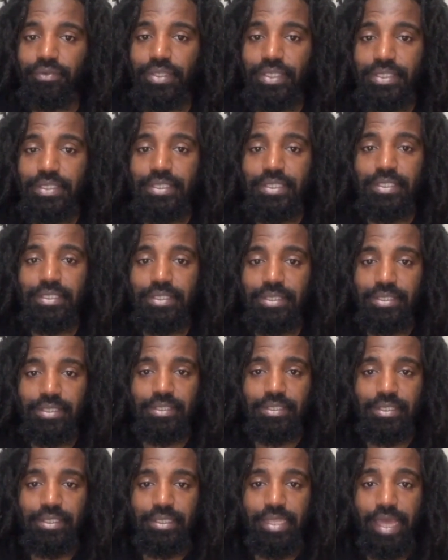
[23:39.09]
this
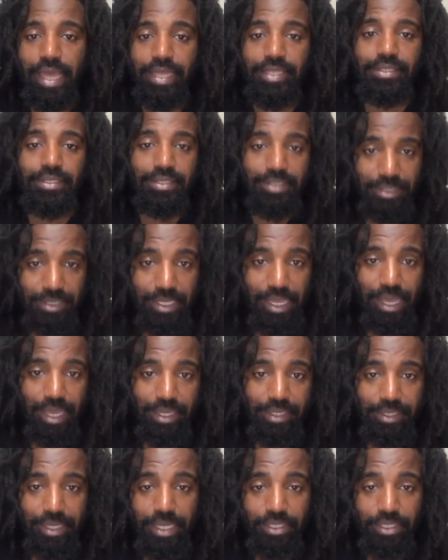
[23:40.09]
is that sign.